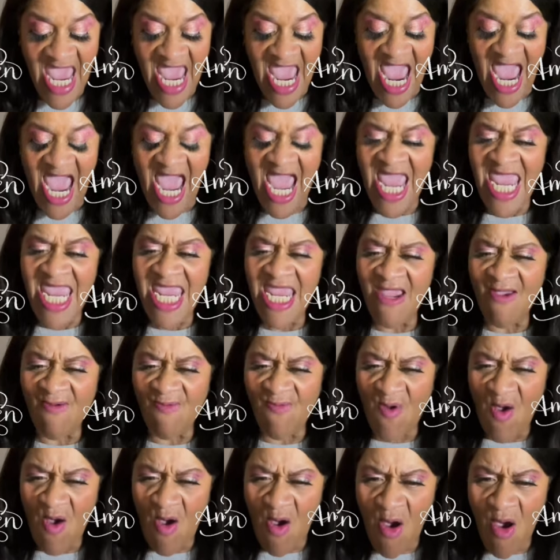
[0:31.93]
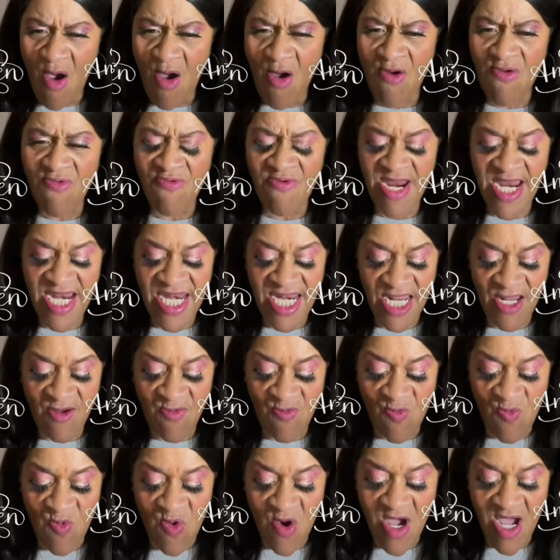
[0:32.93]
I have already
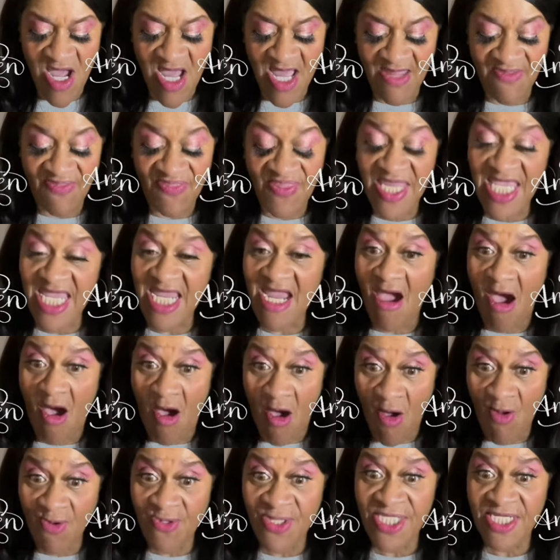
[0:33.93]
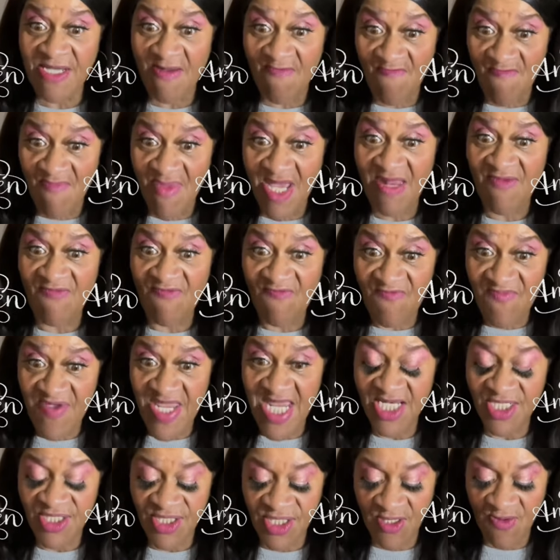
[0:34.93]
won the ultimate
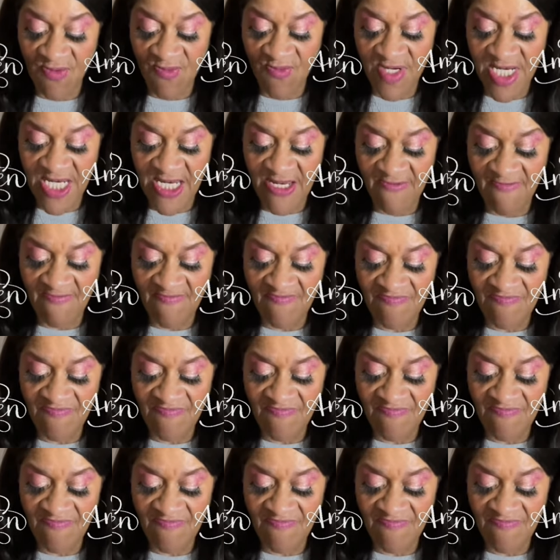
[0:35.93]
victory